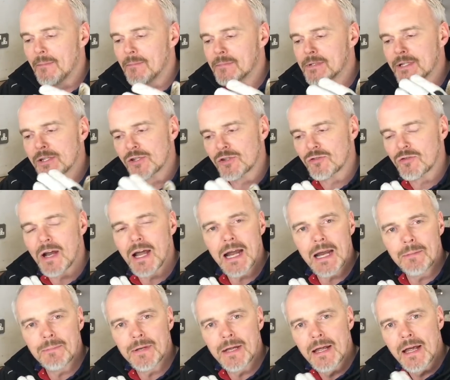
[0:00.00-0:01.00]

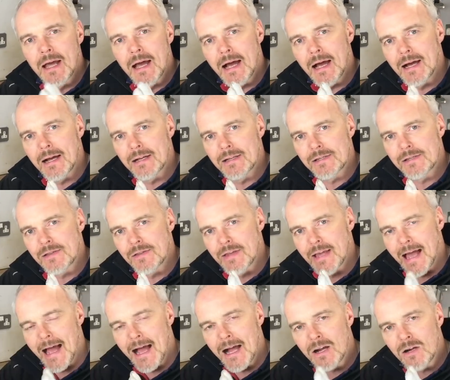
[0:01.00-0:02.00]
described as the
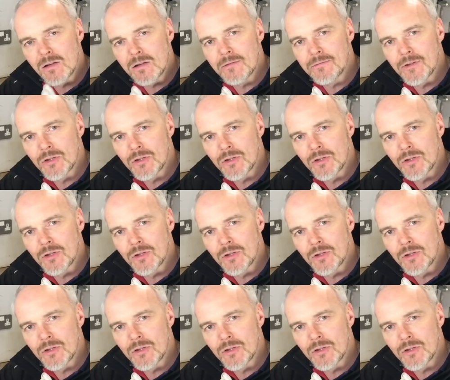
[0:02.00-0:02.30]
angle of